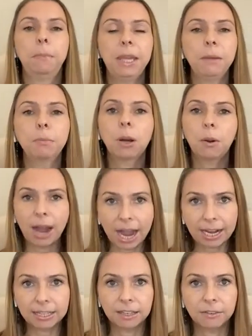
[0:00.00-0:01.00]
Be
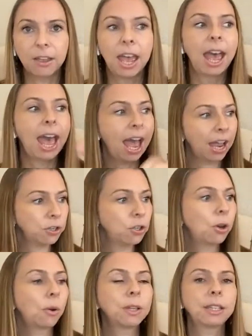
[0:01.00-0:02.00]
proactive as you
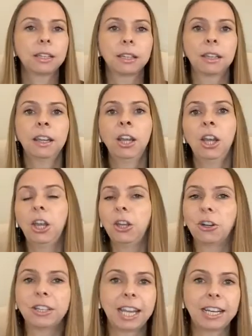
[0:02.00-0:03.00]
go into
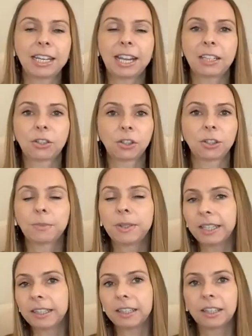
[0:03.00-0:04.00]
your day-to-day
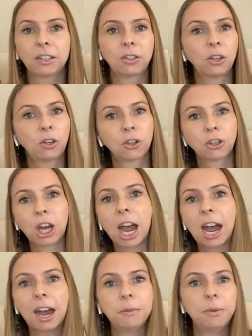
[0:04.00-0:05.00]
circumstances, your
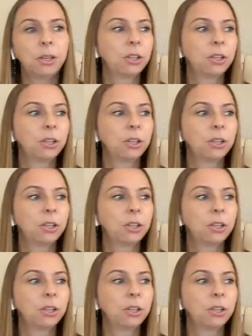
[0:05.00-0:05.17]
job,